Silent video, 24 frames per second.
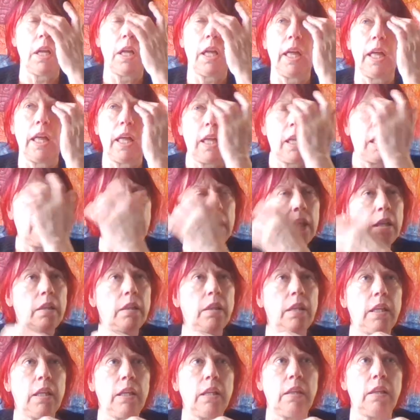
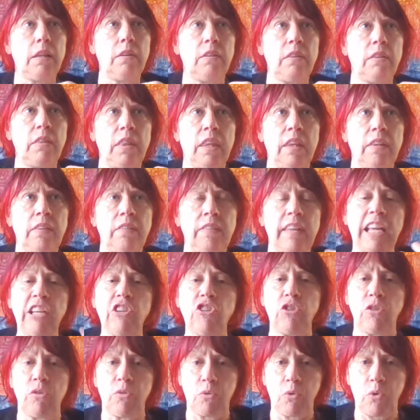the
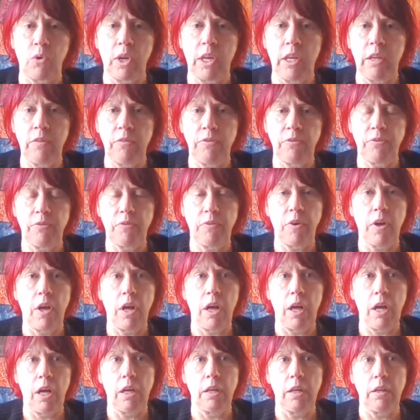stages of grief,
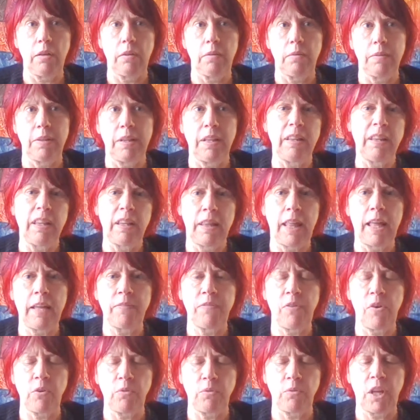and they
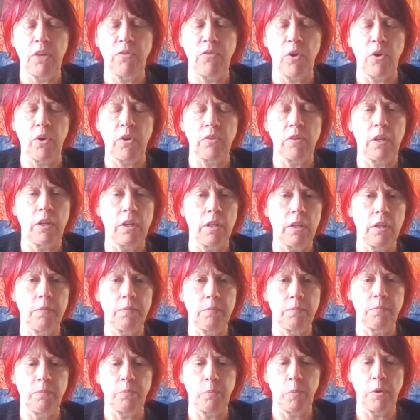focus on
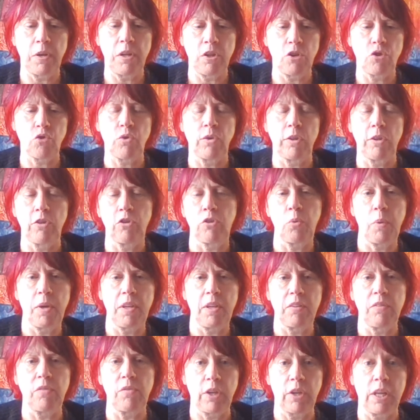one of the traditional
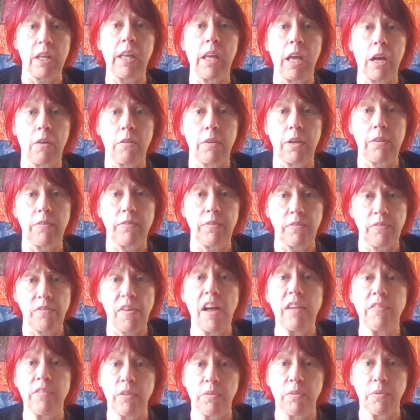ways of looking at grief in
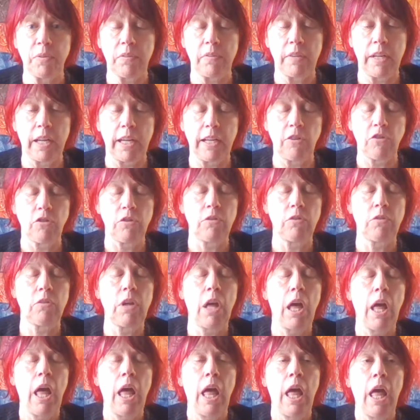5 different stages.
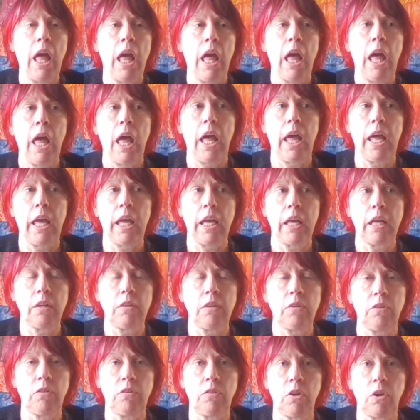
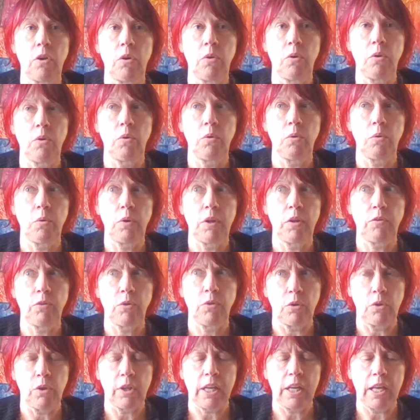And so if
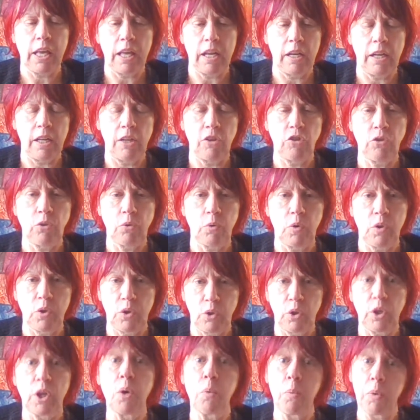you're looking at an issue or you're
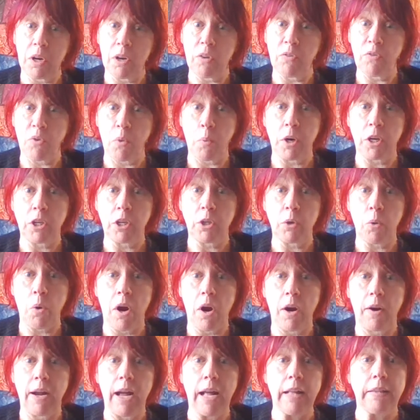looking for where you
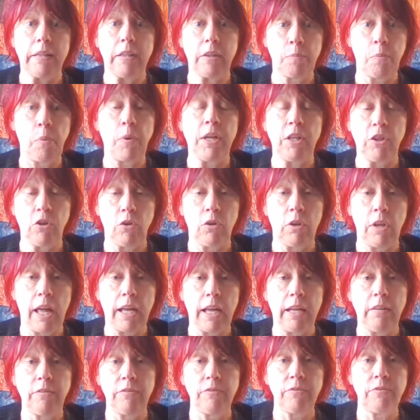are at this point in your
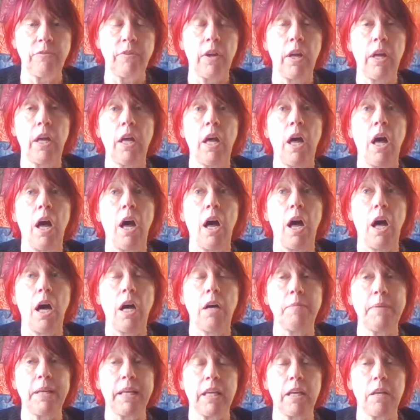life,
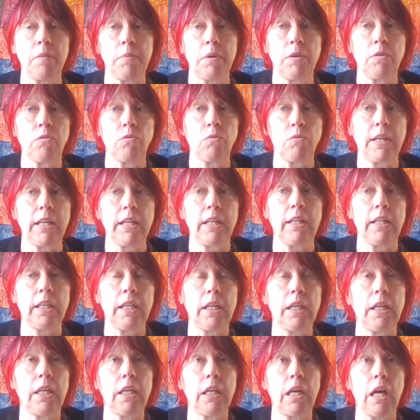it can be
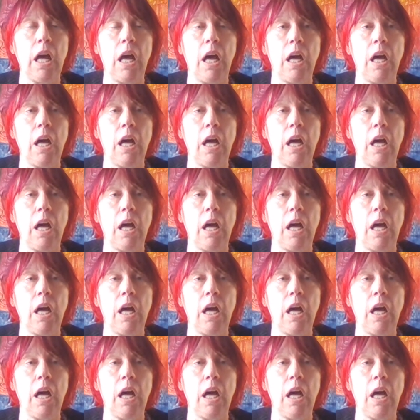really